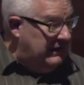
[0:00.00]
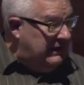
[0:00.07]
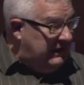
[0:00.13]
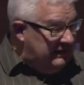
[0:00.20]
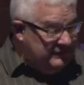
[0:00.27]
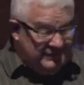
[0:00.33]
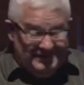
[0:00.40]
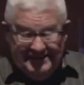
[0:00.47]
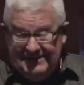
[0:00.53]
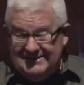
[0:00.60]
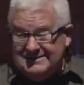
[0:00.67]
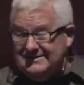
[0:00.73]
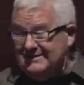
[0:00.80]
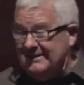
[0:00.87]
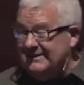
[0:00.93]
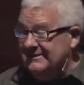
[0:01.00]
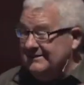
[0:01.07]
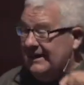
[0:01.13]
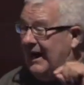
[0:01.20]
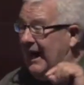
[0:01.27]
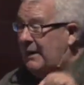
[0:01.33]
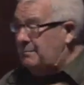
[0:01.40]
If this didn't
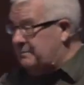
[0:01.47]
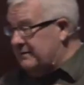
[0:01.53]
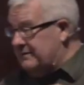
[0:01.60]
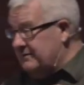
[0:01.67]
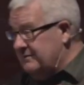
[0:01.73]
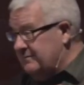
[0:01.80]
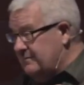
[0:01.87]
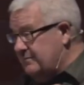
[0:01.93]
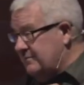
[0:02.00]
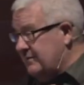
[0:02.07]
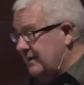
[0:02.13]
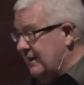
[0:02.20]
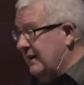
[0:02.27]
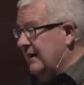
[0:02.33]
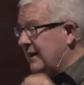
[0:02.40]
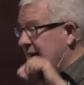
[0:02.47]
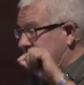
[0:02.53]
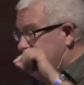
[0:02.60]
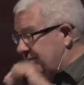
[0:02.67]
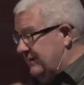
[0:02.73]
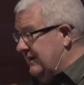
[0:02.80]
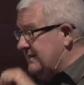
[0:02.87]
happen,
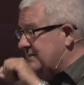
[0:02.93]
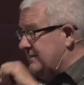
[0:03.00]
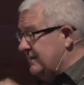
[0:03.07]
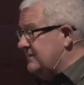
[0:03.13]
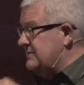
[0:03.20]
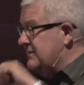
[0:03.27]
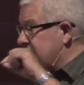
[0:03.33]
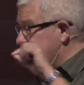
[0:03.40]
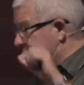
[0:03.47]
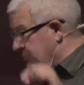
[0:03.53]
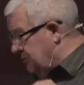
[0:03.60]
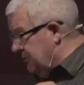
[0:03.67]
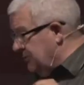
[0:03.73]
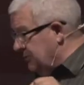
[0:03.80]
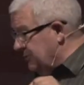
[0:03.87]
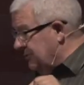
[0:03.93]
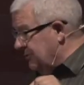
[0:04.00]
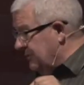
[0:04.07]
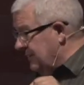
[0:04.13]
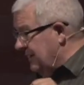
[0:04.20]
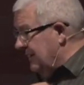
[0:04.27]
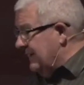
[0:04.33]
if this isn't
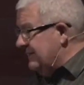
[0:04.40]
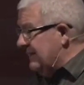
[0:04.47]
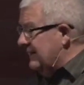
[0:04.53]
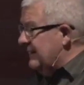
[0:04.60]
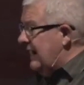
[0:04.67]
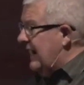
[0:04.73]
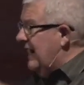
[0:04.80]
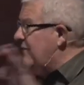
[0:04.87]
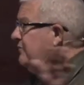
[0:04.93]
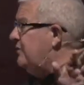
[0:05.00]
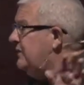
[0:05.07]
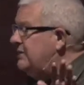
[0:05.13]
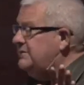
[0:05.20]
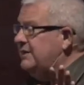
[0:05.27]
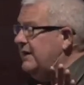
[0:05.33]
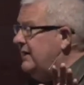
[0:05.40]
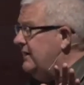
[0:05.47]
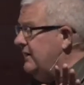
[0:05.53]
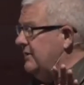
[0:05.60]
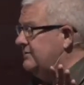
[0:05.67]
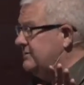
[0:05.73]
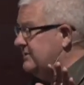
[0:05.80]
true, then everything
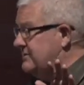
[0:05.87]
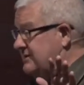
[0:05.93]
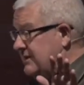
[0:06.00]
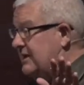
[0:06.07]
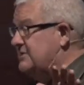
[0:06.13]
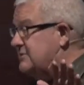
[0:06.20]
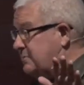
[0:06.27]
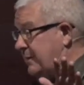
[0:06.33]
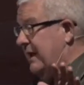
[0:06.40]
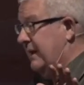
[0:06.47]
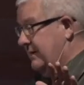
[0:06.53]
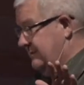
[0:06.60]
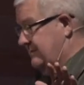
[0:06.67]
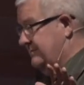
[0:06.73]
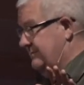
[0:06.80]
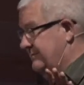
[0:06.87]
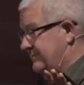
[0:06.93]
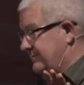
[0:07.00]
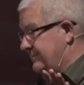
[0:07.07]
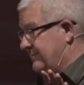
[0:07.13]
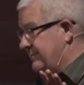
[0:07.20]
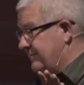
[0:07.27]
else is suspect.
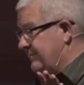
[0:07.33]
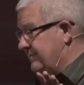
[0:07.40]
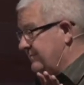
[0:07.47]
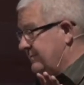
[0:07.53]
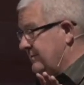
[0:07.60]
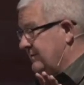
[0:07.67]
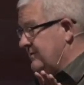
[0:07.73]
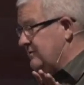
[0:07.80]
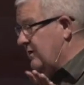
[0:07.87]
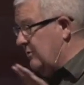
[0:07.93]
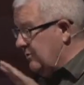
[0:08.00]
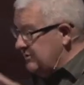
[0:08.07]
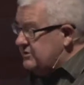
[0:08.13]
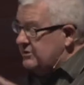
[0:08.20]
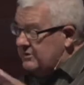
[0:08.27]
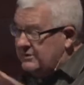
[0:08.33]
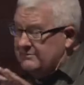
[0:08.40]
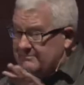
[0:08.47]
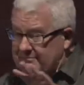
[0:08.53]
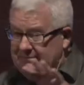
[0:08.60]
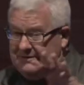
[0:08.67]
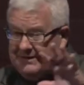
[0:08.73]
So I want you to
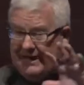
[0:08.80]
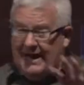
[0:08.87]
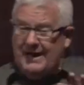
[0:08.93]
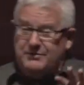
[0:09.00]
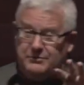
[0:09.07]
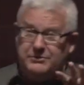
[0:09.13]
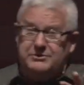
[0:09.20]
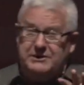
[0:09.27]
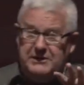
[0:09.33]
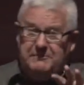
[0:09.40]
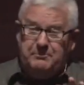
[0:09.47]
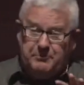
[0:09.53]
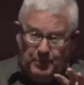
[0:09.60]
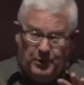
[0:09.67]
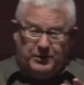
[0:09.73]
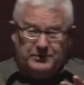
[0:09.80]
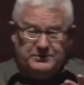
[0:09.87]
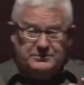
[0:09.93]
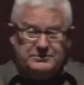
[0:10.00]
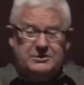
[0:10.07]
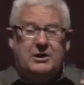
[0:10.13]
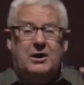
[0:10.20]
gather the
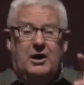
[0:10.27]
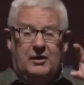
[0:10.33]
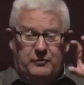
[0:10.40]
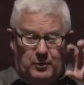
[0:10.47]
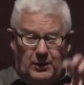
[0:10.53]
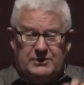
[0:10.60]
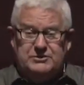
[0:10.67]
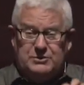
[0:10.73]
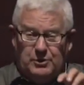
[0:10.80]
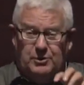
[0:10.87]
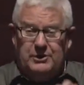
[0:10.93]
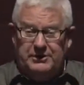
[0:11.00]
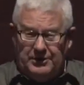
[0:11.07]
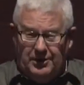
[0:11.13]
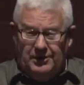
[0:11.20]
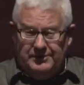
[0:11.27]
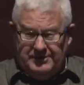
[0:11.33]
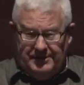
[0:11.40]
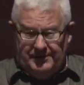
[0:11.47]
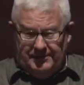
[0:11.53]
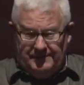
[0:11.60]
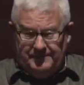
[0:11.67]
importance of what's going on
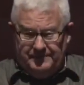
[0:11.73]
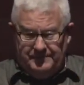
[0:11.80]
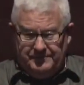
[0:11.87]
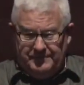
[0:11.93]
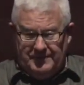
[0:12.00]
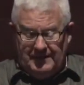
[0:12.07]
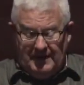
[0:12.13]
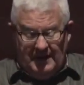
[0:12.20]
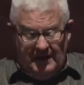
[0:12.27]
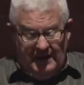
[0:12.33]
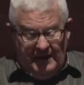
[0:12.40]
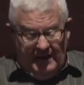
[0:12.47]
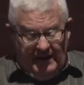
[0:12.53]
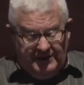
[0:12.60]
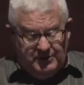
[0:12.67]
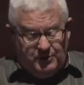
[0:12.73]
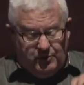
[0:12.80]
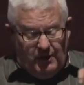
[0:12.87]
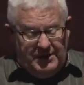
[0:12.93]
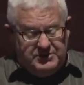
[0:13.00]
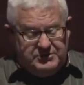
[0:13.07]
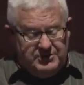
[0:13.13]
here. And the
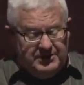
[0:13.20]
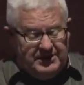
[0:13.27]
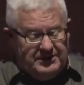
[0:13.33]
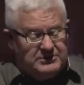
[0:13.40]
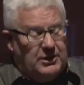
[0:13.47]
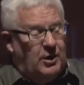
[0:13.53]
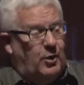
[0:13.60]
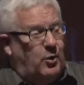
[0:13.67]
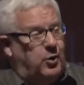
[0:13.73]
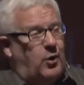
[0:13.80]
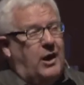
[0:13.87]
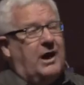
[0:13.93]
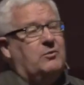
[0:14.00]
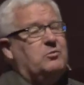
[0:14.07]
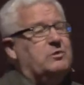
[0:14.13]
question is, what